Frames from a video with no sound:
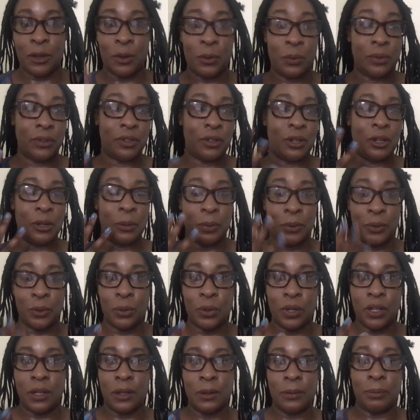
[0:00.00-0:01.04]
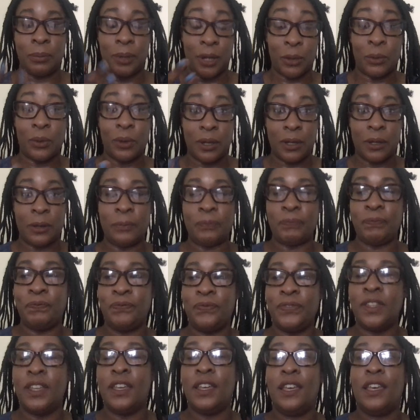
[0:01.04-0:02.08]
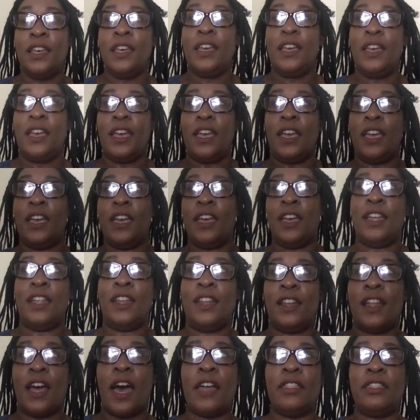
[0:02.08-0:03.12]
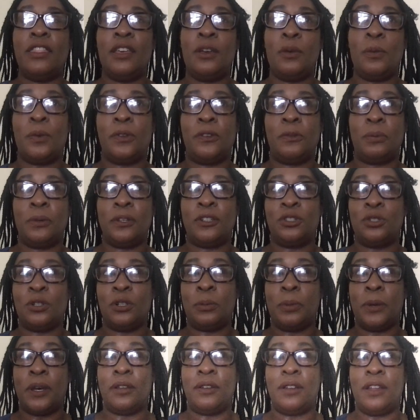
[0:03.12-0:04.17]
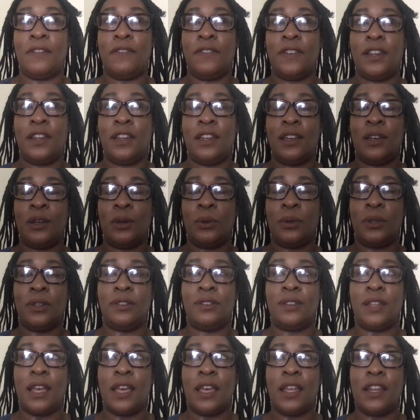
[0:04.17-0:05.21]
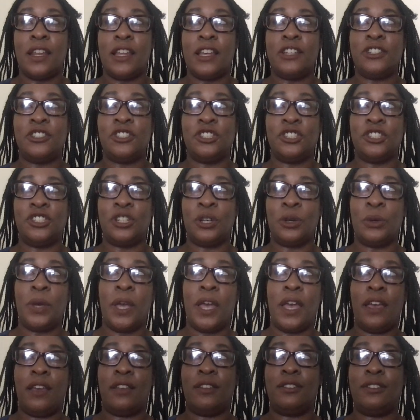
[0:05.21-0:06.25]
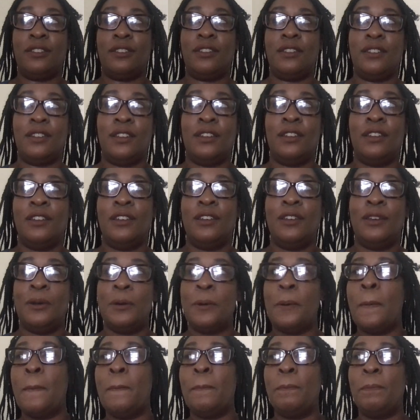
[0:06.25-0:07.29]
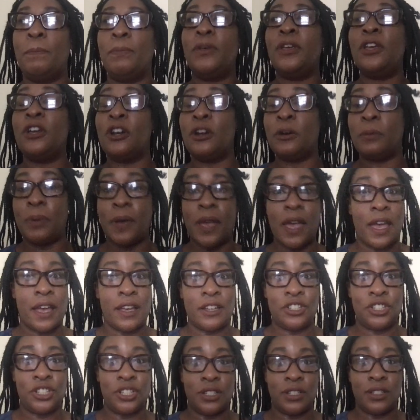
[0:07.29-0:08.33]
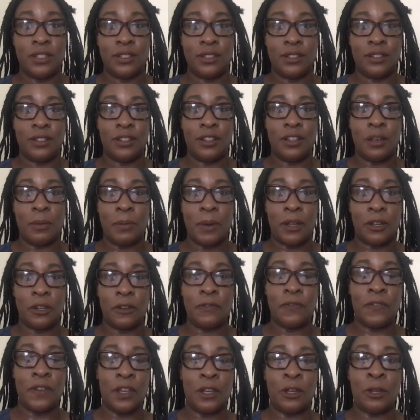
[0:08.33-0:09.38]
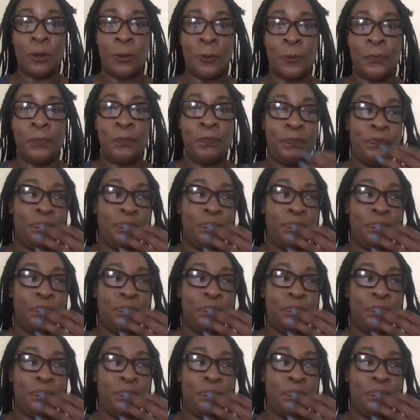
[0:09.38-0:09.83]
was going to blow up. And I think what's special about that video is that it just showcased pure passion about the film.